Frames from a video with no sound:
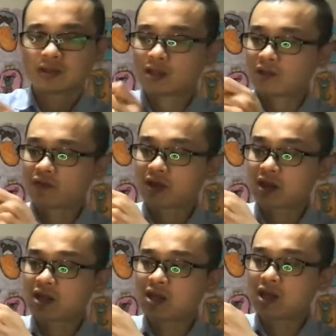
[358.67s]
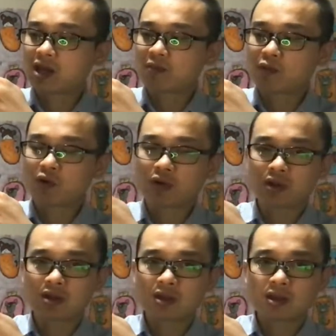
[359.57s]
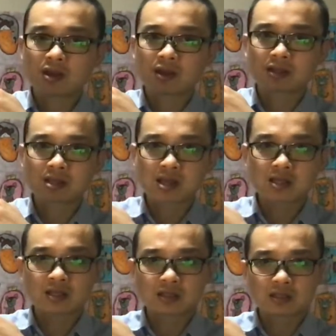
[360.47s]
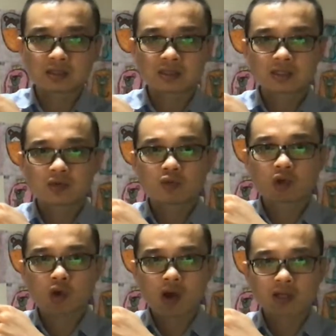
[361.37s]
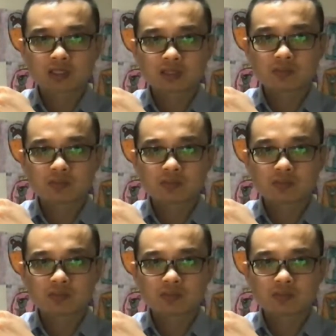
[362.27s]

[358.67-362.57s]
If you can hit any point in here, a tenderness, we call RC